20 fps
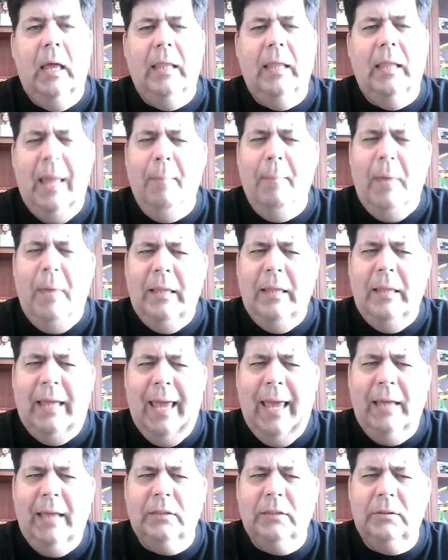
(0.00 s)
That being the
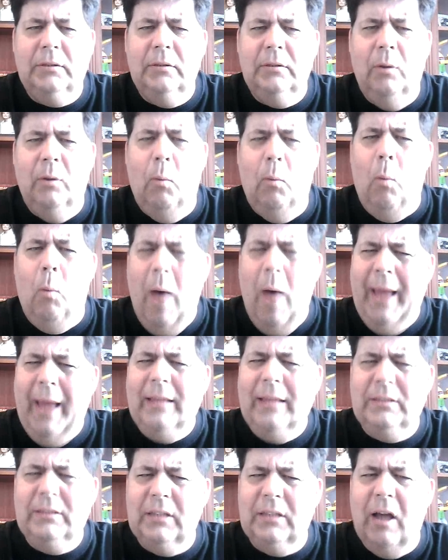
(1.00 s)
case,
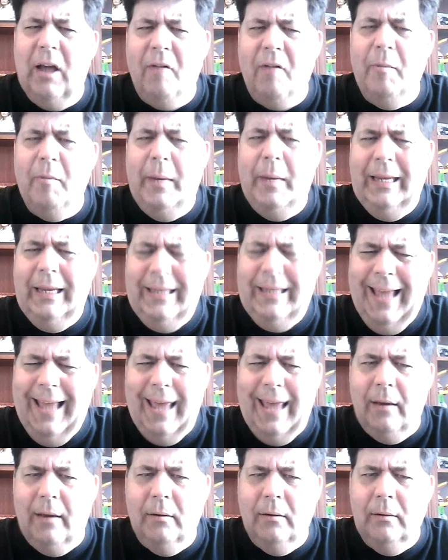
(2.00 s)
why is the government in
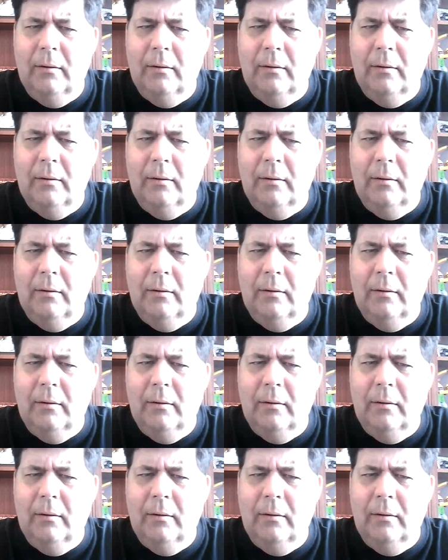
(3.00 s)
debt?